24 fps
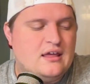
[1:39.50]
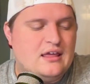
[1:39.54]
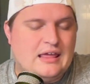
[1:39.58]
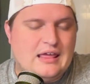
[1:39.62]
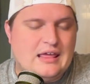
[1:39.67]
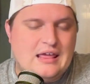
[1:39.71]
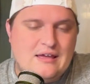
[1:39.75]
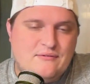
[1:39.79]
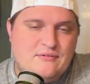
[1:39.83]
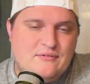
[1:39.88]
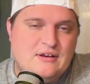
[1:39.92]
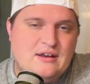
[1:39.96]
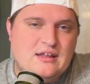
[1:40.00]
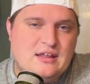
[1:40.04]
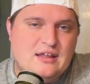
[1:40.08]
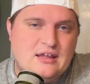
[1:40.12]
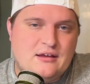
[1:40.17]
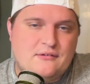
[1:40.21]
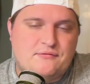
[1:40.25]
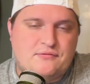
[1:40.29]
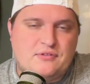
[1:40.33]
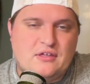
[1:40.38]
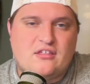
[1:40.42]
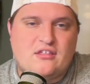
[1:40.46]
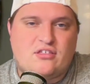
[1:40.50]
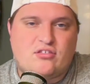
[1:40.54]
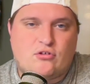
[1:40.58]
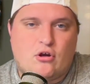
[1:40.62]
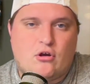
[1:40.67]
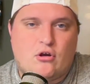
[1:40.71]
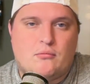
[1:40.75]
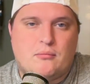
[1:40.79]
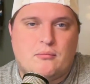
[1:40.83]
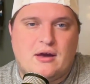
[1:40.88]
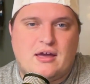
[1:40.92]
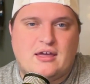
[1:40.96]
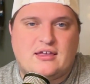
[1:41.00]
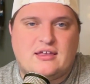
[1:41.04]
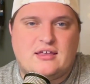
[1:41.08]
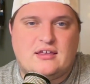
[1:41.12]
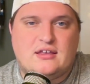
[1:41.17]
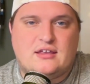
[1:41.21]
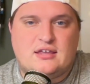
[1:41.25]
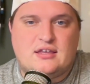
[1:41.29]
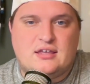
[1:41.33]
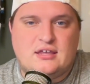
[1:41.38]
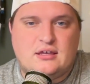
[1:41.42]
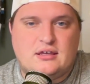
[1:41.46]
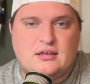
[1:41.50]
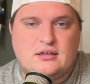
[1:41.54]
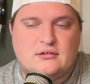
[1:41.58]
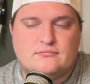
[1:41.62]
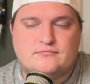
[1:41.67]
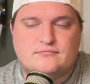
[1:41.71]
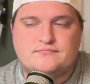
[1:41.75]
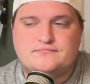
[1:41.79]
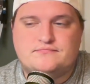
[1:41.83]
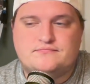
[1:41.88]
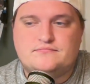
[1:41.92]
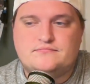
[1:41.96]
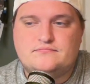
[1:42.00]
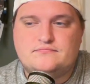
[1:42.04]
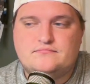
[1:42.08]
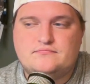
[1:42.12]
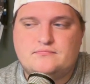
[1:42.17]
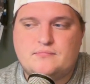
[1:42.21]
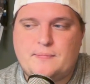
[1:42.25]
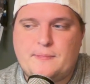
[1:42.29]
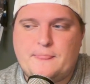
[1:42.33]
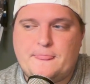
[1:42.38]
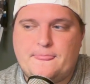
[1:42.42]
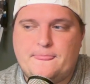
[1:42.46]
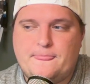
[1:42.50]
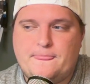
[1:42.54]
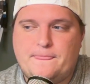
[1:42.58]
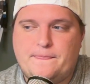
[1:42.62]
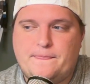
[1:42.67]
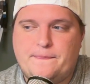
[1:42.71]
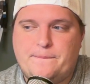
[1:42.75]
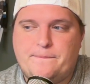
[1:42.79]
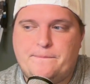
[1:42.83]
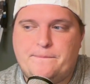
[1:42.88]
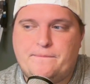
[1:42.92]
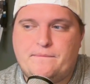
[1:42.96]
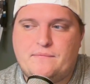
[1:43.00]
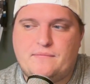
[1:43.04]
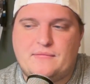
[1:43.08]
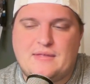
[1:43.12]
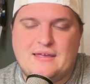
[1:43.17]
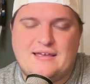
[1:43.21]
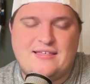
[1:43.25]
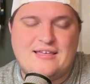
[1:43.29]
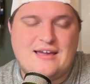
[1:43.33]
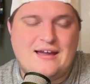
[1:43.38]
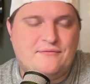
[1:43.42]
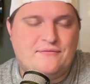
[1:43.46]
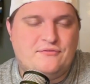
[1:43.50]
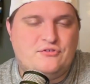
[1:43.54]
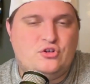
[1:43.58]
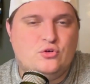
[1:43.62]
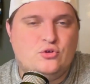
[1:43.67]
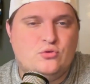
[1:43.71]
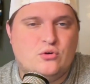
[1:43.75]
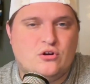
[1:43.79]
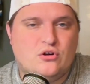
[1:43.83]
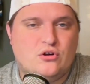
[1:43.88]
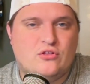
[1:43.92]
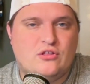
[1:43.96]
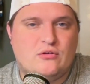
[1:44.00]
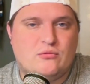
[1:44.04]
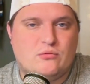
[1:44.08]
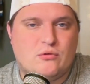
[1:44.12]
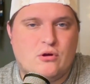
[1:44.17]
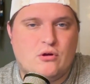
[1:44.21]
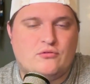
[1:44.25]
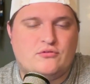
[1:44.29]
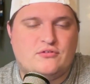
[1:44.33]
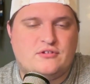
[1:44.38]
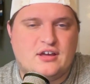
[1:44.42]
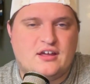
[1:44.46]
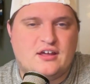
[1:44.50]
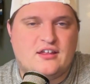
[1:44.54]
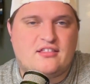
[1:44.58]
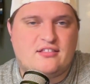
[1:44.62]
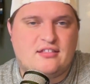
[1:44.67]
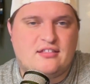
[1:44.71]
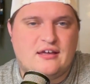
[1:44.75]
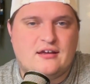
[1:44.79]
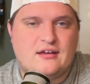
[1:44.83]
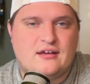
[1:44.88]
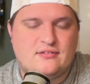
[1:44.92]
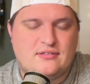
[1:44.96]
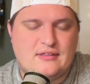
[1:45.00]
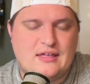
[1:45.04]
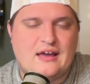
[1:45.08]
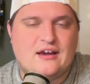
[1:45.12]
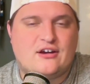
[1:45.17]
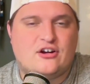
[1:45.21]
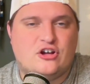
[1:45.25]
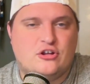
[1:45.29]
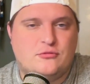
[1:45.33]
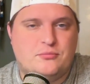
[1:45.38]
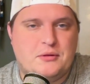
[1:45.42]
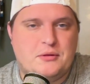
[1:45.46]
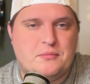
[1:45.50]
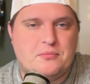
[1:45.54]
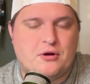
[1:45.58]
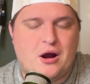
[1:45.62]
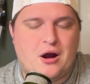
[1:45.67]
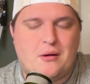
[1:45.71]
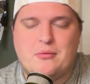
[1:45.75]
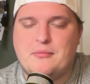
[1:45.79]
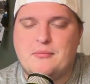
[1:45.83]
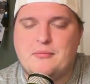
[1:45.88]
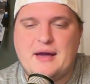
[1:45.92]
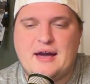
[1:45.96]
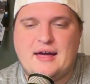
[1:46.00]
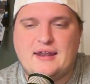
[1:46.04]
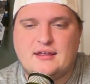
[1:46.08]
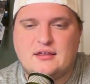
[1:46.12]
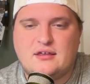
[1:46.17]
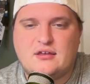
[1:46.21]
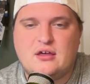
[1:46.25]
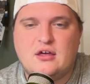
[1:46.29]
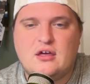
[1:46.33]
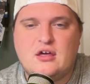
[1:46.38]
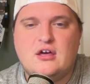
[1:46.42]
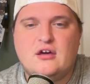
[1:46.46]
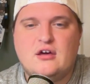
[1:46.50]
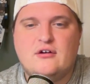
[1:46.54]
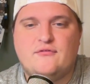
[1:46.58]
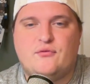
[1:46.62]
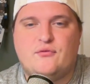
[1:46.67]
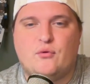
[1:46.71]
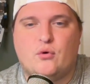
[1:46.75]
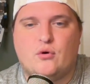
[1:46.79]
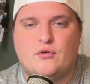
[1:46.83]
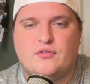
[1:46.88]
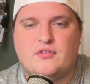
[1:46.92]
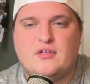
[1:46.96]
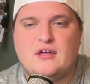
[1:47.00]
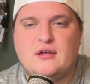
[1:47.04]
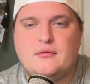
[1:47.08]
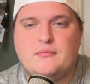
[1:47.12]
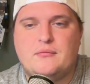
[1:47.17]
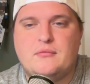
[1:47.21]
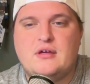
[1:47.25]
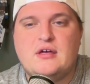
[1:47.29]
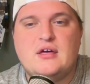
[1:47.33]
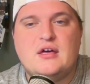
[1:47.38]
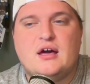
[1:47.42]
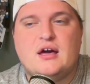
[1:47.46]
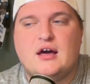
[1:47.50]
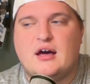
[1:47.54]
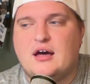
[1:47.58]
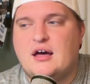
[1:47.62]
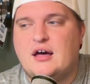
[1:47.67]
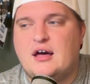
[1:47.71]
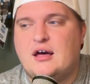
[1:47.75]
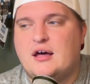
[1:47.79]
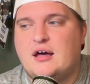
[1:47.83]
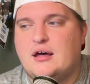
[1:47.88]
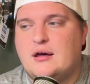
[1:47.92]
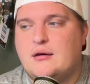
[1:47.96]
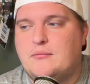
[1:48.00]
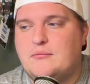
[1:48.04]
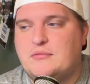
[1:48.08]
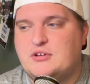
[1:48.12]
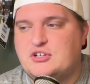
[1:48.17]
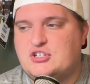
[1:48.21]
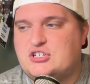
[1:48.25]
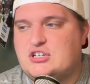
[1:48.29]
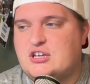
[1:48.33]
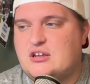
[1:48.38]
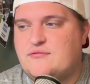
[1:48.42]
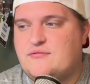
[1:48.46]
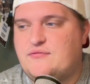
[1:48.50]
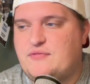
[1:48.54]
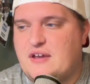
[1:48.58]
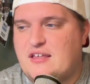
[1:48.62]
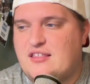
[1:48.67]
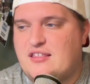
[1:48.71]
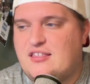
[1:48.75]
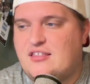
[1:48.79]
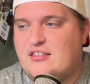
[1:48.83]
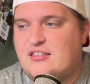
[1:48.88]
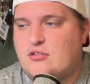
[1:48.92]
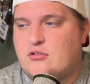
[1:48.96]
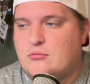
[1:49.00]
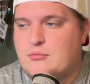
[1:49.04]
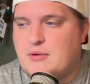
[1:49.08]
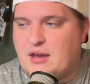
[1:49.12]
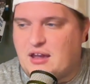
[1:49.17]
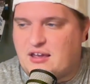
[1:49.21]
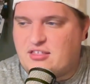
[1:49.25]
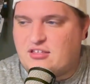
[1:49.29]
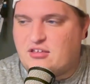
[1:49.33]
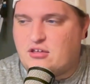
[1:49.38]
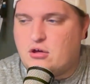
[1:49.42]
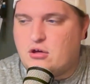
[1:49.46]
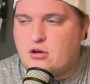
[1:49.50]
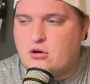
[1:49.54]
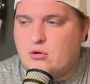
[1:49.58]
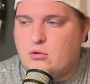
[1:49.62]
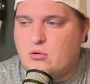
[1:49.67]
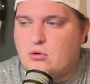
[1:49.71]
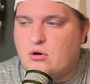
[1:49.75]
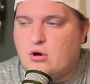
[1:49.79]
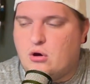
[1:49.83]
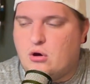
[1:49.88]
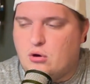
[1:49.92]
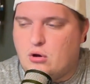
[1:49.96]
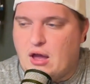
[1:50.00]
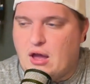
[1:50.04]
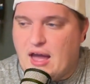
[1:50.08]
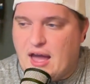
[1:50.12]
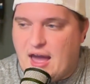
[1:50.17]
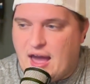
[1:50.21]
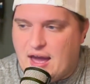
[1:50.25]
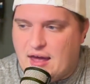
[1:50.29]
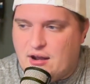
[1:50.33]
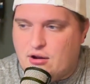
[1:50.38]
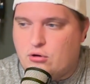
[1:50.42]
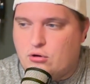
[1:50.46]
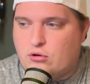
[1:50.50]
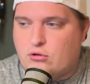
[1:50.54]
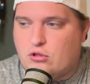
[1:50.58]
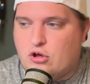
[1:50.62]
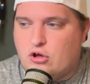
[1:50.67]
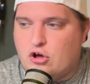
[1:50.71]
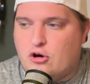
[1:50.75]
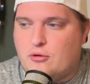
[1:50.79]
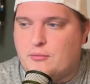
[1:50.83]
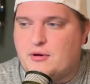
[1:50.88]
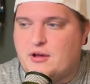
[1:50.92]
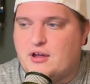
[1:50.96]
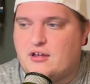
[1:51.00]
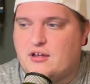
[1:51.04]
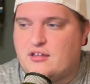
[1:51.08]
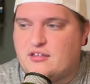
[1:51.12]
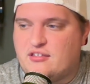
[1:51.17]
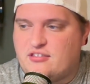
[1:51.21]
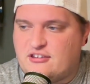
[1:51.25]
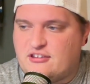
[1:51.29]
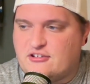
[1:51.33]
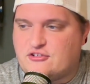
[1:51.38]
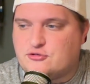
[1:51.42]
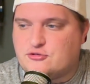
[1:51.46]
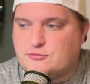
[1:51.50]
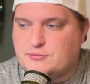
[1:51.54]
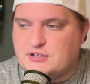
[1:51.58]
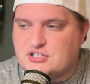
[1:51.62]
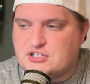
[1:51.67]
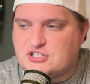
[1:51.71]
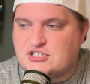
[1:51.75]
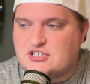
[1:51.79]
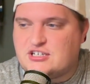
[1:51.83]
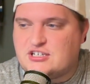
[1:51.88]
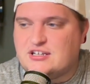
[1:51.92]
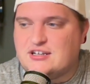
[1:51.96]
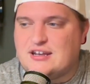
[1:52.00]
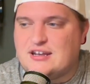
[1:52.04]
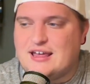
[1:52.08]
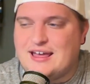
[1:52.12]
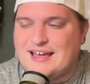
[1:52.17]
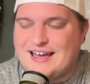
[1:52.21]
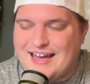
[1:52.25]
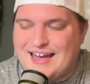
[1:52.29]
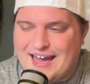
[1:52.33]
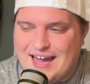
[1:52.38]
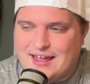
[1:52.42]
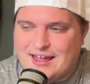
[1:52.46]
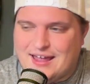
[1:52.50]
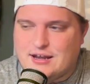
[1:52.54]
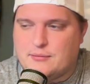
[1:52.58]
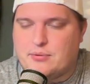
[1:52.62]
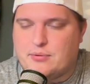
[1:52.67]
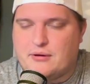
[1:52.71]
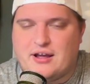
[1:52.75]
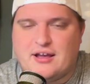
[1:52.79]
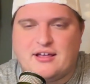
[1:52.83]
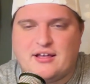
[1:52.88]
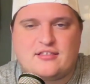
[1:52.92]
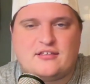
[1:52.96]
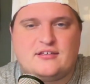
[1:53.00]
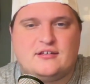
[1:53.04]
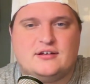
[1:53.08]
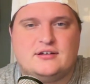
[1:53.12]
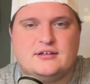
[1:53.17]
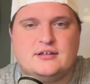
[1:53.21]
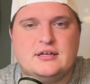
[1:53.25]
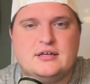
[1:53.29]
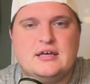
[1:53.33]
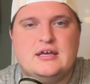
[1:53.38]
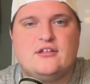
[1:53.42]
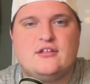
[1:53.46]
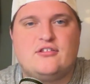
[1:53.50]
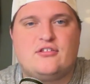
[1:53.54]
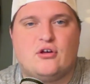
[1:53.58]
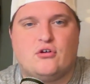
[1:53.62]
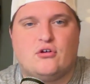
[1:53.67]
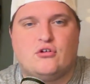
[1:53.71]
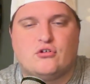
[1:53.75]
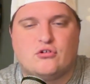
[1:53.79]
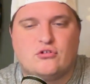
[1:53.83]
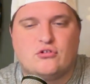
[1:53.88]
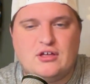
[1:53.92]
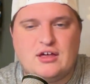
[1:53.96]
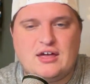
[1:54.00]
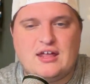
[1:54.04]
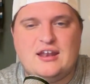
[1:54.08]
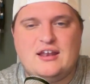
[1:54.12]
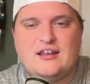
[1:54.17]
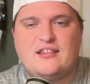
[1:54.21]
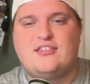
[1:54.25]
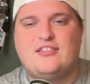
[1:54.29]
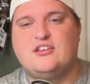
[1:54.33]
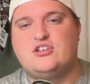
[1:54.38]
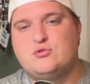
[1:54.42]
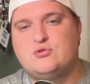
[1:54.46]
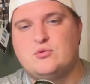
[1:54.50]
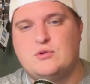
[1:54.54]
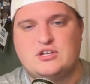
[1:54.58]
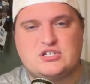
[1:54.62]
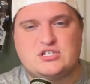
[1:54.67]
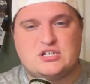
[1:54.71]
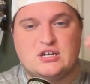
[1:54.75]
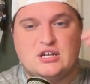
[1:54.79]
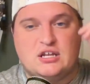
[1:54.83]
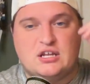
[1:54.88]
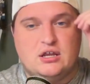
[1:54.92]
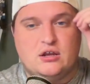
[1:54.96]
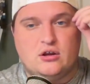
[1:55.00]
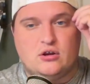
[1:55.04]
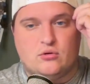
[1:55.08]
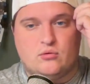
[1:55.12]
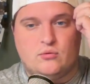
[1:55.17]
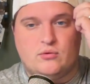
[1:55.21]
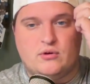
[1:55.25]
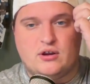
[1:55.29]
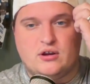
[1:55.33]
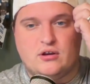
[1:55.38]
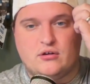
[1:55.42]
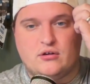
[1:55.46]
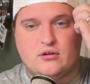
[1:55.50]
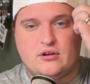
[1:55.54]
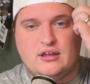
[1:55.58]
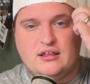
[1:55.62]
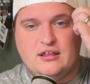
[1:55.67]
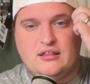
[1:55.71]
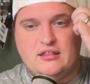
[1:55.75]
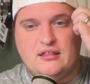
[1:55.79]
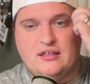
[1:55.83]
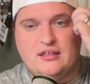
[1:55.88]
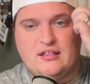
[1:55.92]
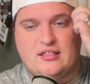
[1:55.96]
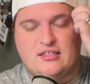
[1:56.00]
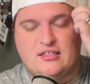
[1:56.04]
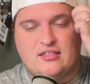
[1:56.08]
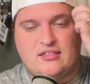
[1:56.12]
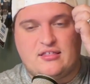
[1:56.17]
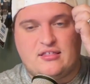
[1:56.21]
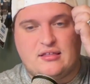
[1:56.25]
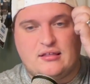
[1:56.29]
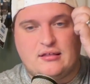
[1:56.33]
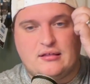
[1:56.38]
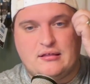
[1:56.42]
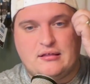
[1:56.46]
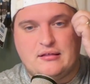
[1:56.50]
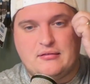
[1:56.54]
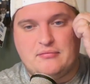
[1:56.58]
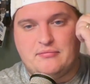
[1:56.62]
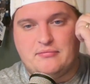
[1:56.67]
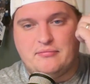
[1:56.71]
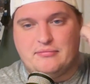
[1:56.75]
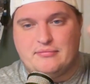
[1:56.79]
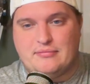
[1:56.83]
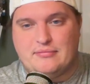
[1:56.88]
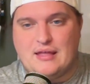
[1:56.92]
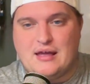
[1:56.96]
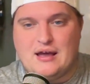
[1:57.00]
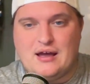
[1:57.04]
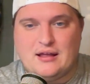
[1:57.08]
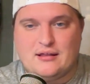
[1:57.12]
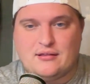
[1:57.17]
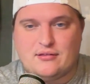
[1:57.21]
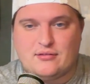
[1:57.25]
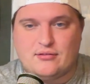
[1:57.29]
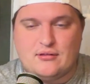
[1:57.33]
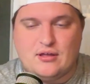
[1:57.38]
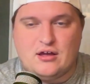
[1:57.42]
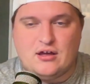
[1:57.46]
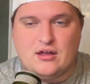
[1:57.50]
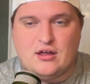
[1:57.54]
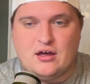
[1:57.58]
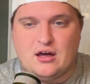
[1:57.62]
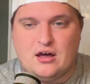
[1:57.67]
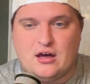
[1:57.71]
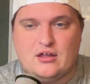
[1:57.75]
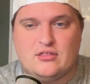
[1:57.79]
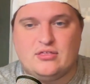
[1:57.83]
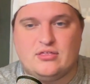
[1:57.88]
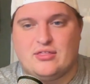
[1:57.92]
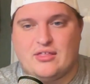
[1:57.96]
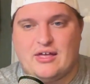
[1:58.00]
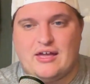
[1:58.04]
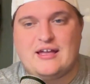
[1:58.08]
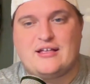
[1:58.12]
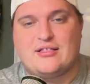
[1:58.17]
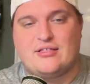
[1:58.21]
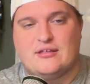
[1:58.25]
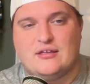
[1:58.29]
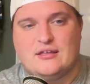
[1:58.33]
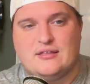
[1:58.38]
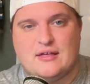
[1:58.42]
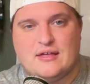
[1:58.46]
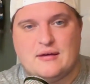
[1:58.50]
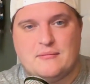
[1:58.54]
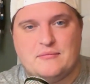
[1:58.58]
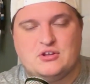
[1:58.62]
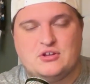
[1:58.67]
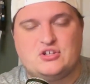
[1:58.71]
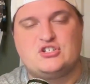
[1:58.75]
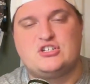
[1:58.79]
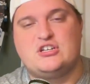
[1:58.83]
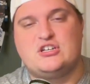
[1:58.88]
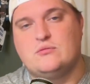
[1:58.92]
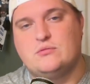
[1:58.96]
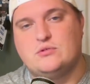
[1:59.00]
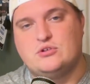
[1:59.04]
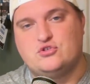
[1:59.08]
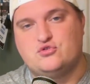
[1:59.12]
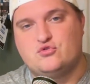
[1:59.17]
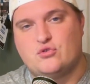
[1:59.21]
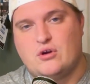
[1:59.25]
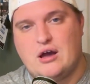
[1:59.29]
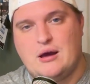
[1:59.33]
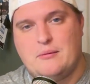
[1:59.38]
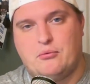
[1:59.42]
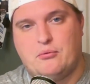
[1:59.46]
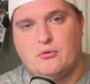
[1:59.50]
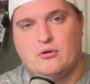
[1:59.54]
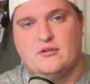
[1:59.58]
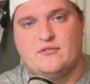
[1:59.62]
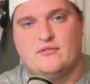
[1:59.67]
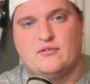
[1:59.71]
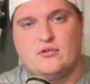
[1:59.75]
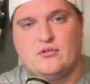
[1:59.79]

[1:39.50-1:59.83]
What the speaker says: Even if they start Mikey Keene, they have 2 early road tests that could be problematic for them. Michigan faces New Mexico, at Oklahoma, Central Michigan, at Nebraska. So you're looking at a situation here where it's not unlikely that Michigan would drop one of